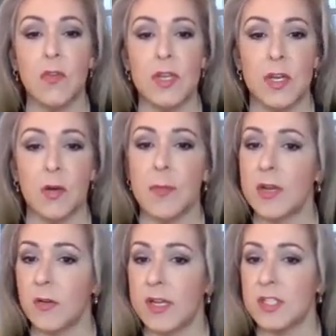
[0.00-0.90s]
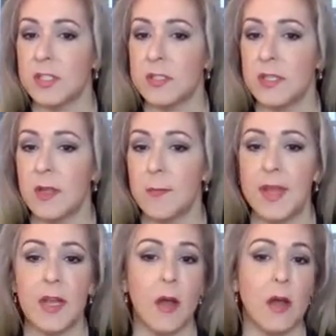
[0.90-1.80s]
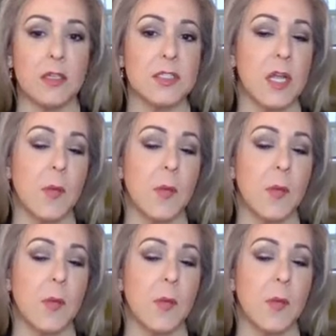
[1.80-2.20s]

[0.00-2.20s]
over year migration that may cost